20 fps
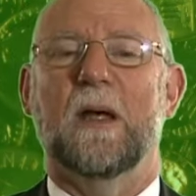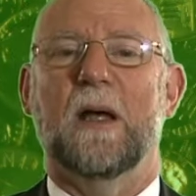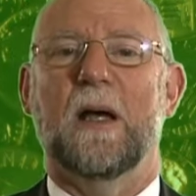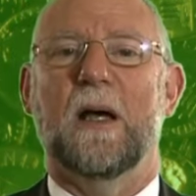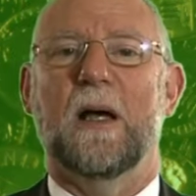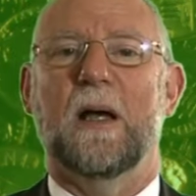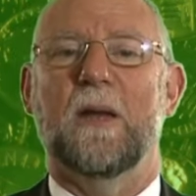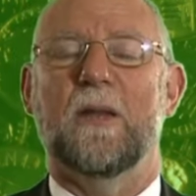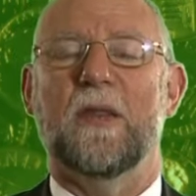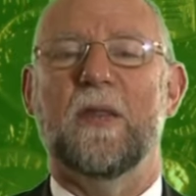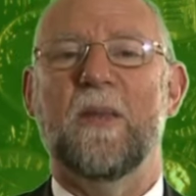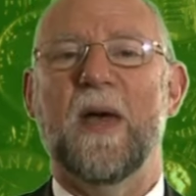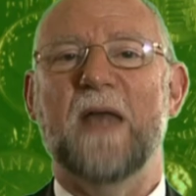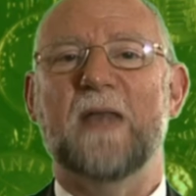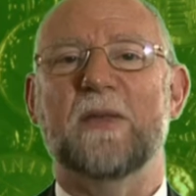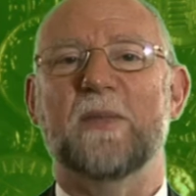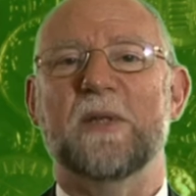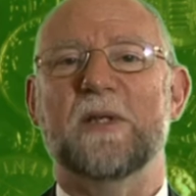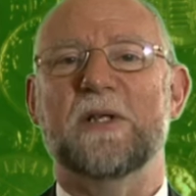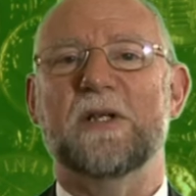The
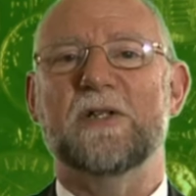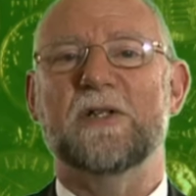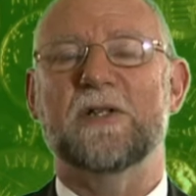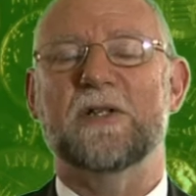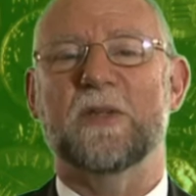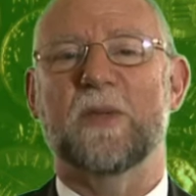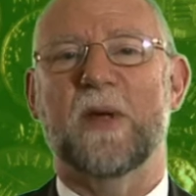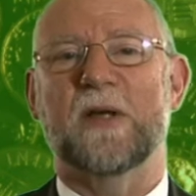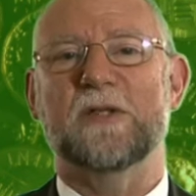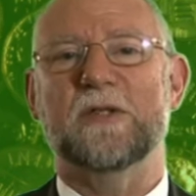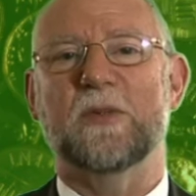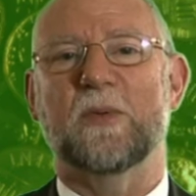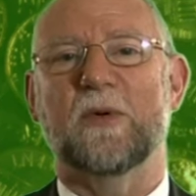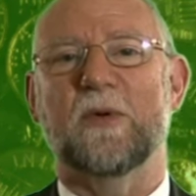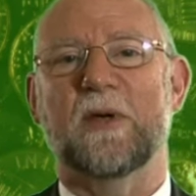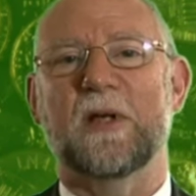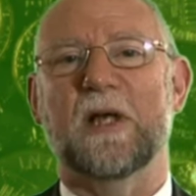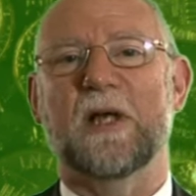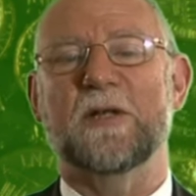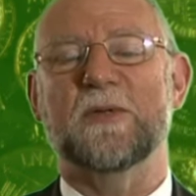mathematicians amongst you will
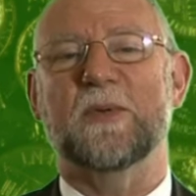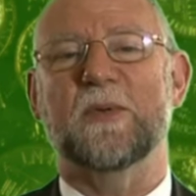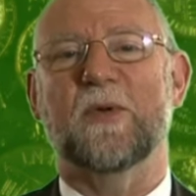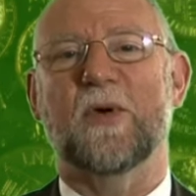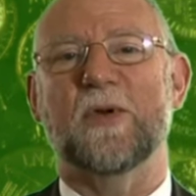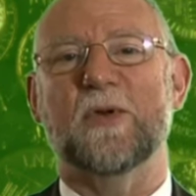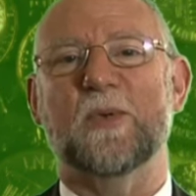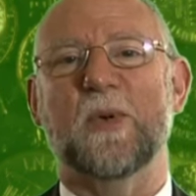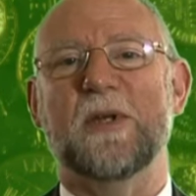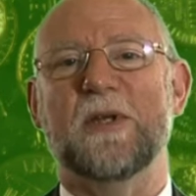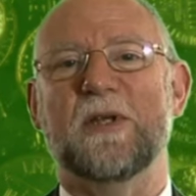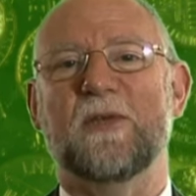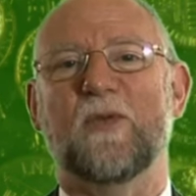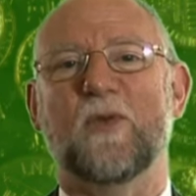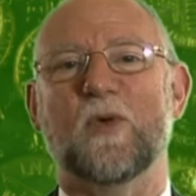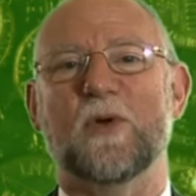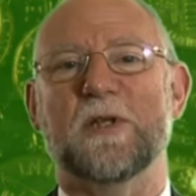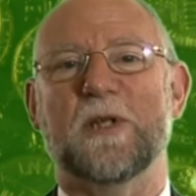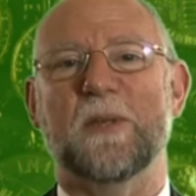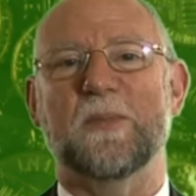realise we've got
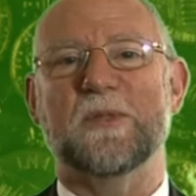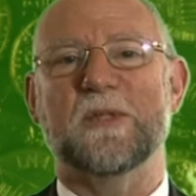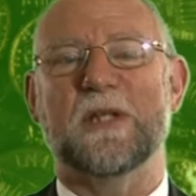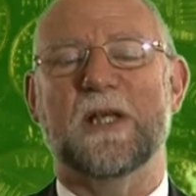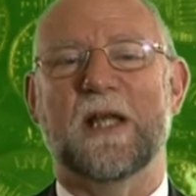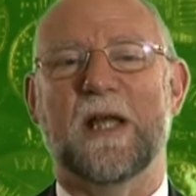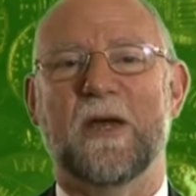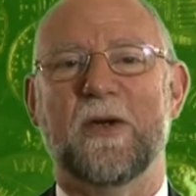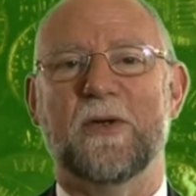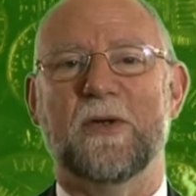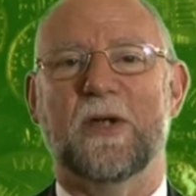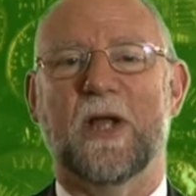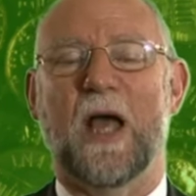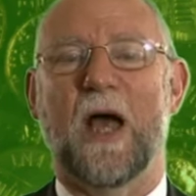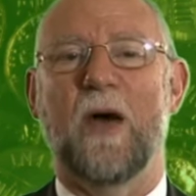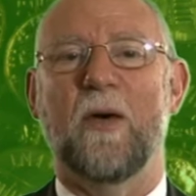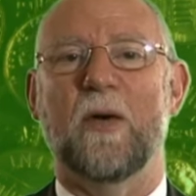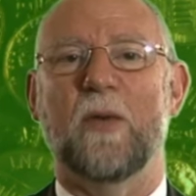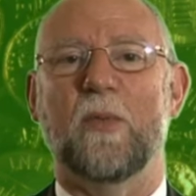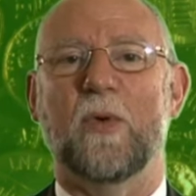24 tips to
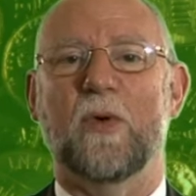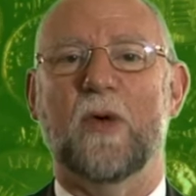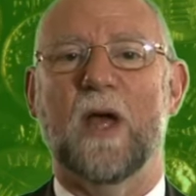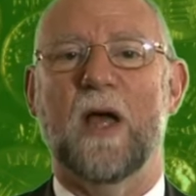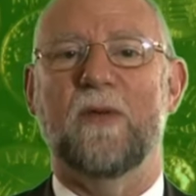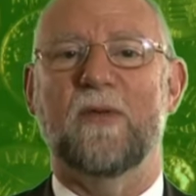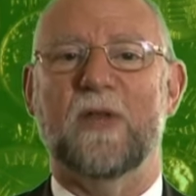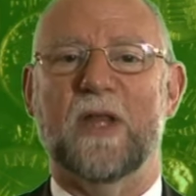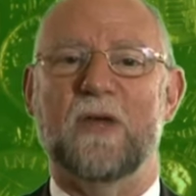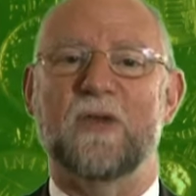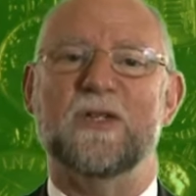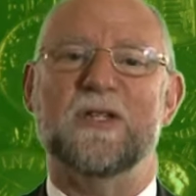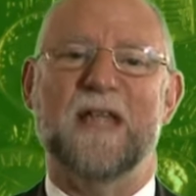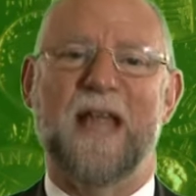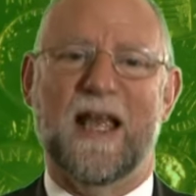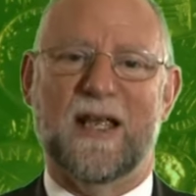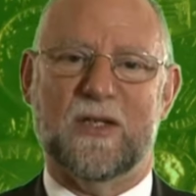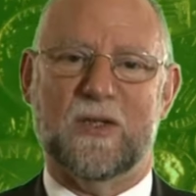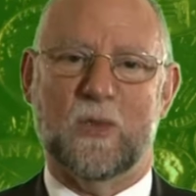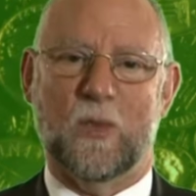go, and we'll cover those
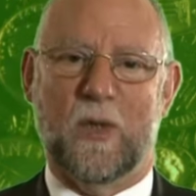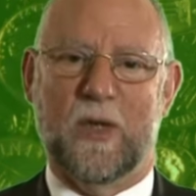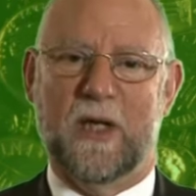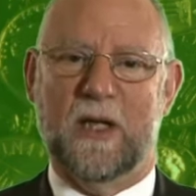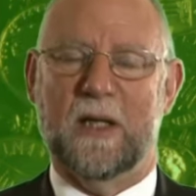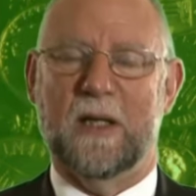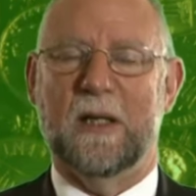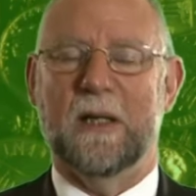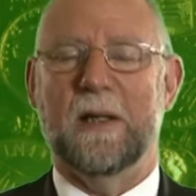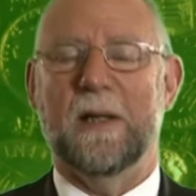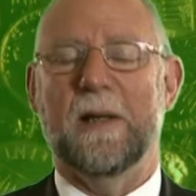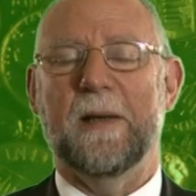next week.